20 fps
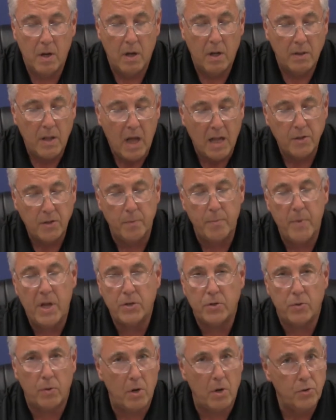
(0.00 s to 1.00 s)
Not to
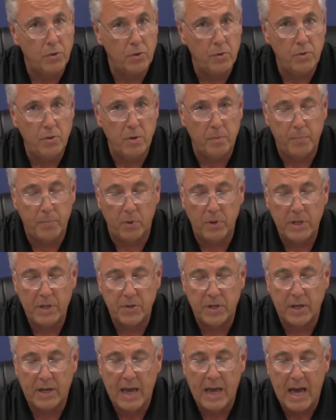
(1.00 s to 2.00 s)
mention our Junior
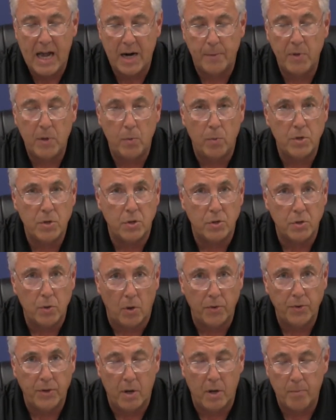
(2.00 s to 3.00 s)
Police Academy, which is
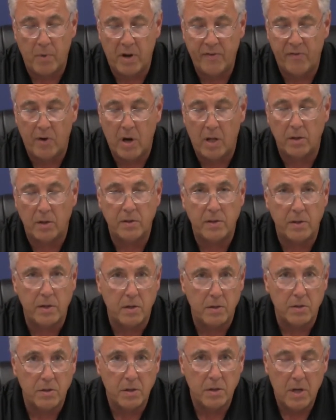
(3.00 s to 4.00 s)
all done by
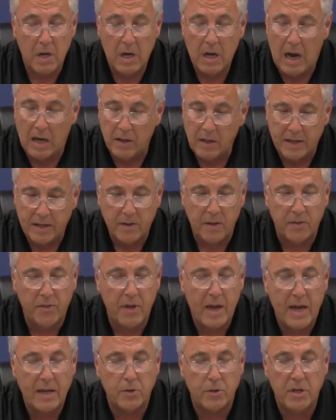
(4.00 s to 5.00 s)
volunteers. I'd like to
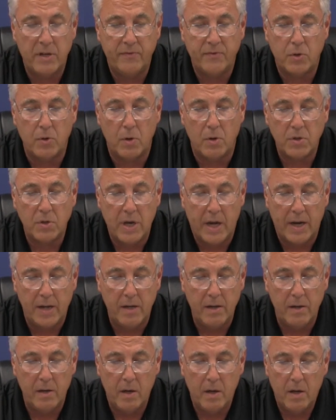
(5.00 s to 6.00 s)
thank Chief
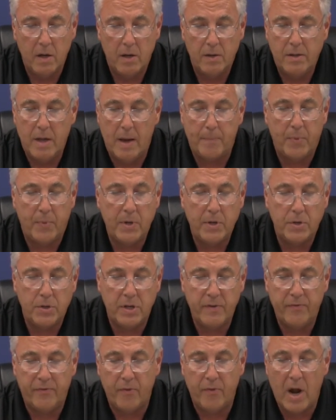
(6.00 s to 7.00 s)
Scorzetti, Deputy
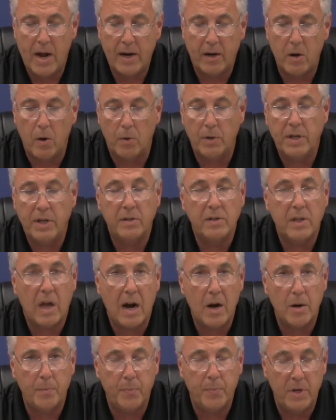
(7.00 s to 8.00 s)
Chief Franco, and the
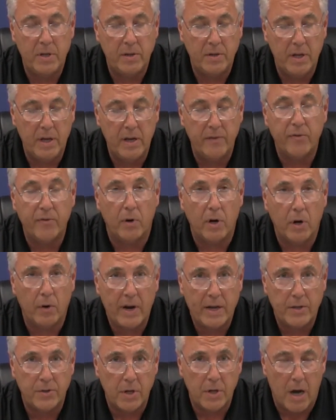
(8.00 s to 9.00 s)
entire PD for a
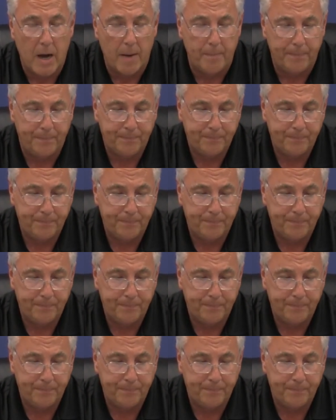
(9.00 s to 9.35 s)
great job.